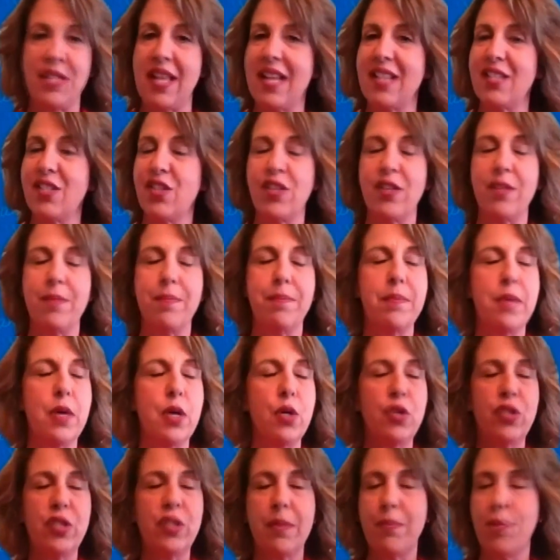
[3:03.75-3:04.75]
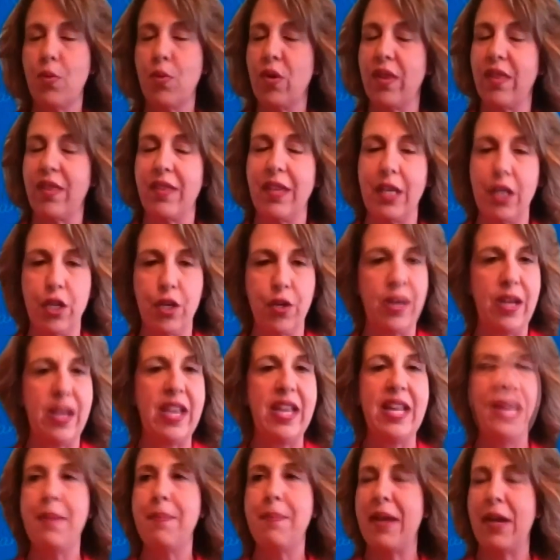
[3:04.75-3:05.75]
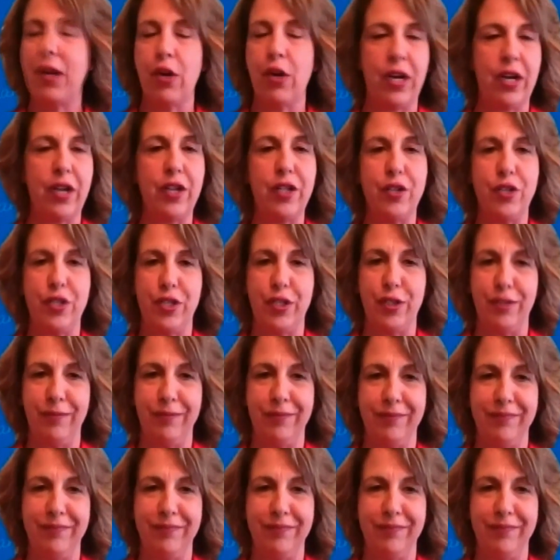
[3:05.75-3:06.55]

That's the most important thing any parent could do.